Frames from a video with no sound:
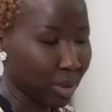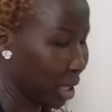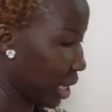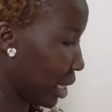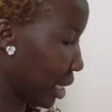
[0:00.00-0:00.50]

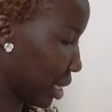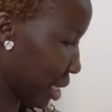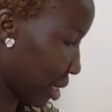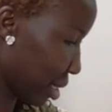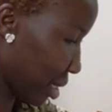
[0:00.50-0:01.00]
like,
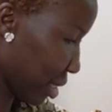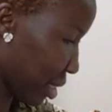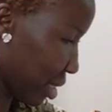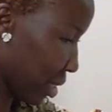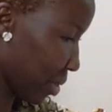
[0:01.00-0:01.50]

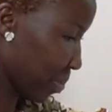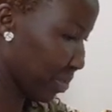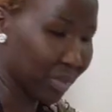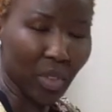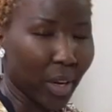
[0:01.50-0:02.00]

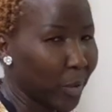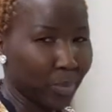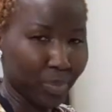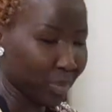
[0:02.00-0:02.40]
no.